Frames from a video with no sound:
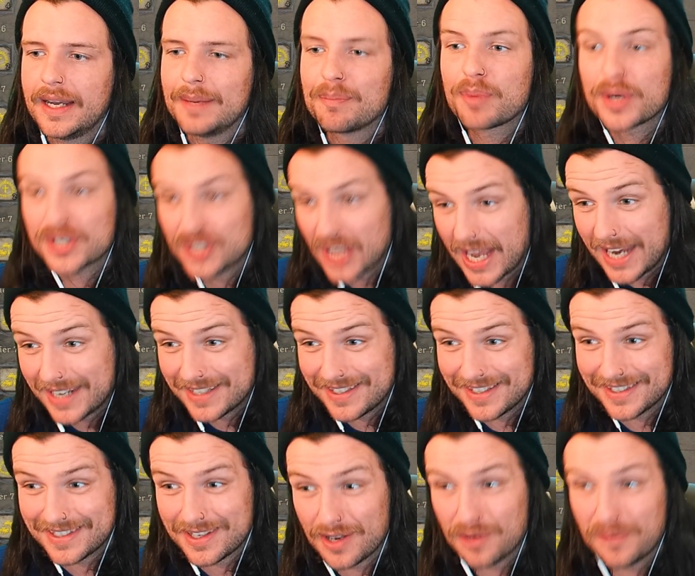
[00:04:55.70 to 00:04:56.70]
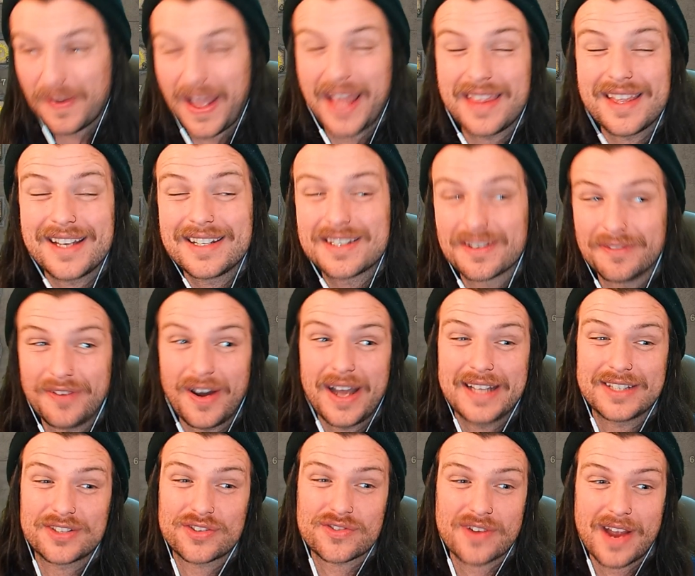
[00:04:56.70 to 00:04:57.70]
protect yourself, and then
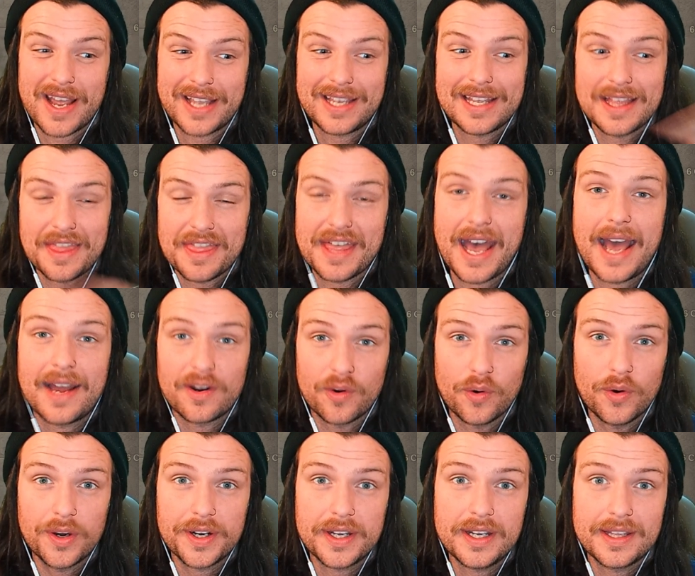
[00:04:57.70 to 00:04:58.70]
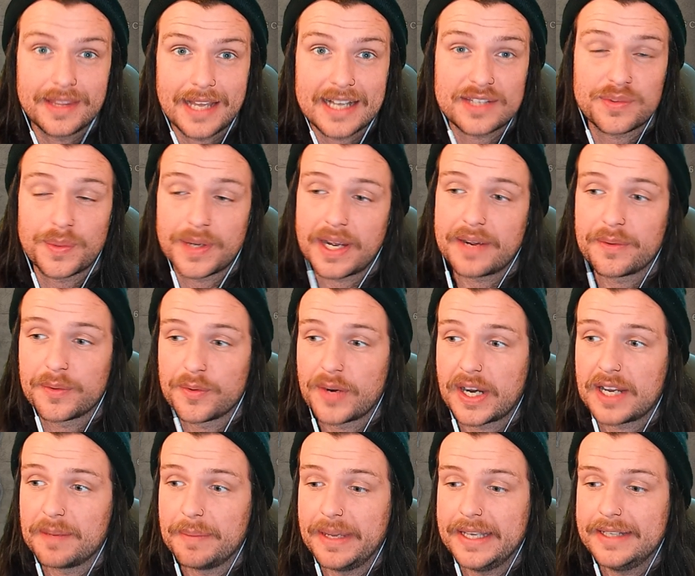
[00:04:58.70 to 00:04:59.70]
divine strike in that order. That's what I would
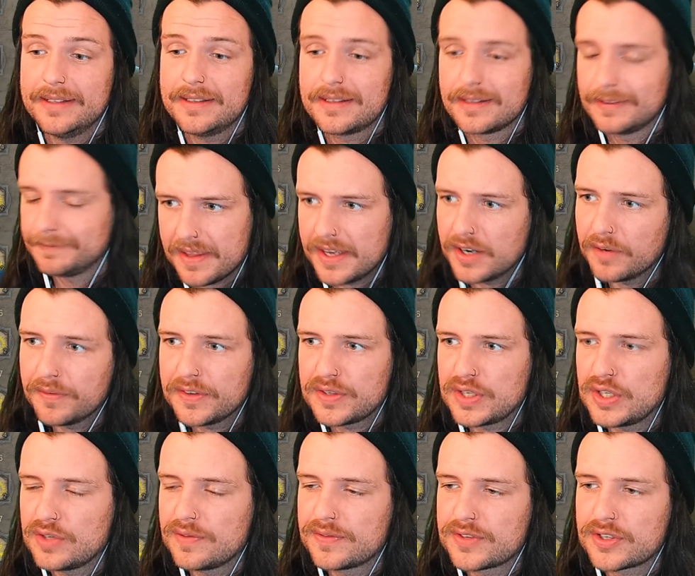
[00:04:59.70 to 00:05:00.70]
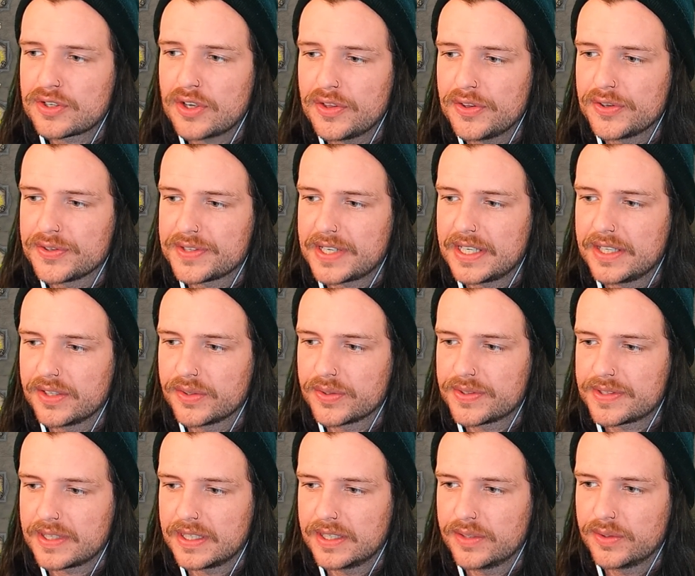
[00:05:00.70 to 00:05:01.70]
recommend. And then obviously you've just got those heals
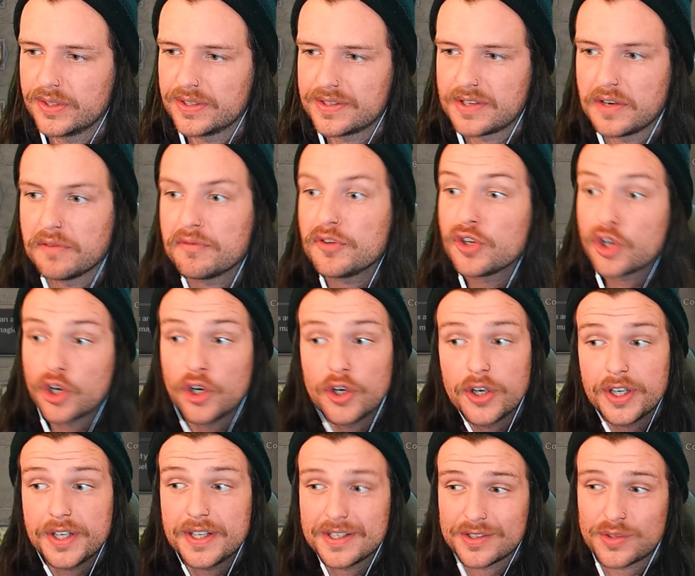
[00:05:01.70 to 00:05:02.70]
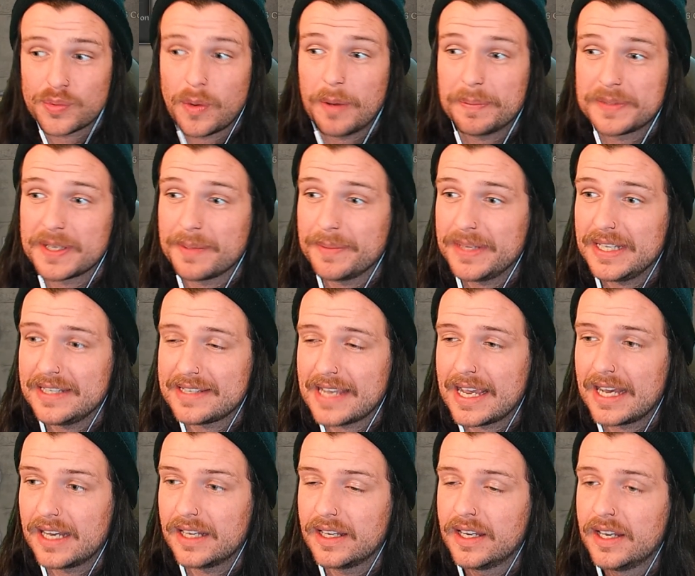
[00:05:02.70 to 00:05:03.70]
to heal yourself. You could swap some of these
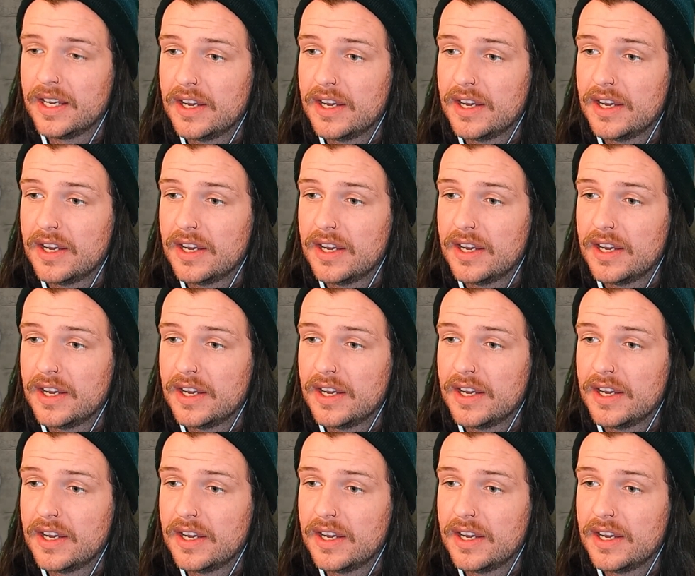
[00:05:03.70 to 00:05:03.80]
out